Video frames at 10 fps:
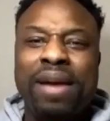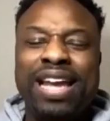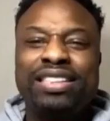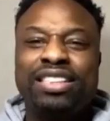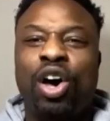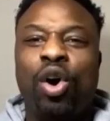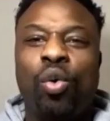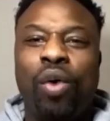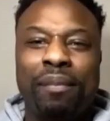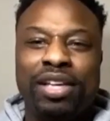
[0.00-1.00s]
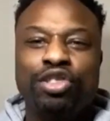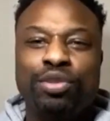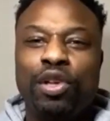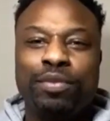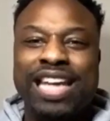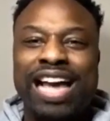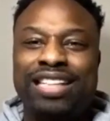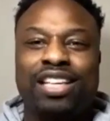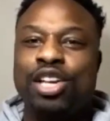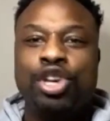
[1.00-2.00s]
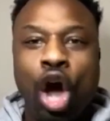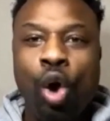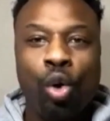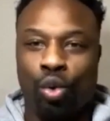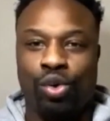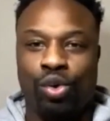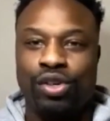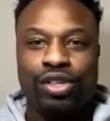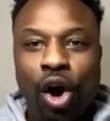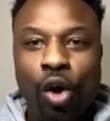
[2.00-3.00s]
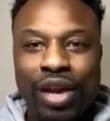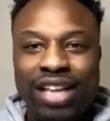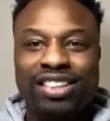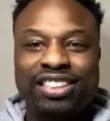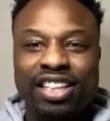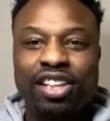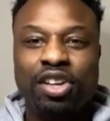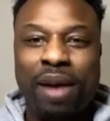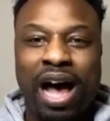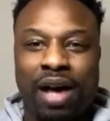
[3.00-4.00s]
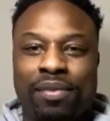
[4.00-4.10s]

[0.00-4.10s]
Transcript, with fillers: man, this is an old woman. You supposed to be nice." No, no, that's a Steeler mom.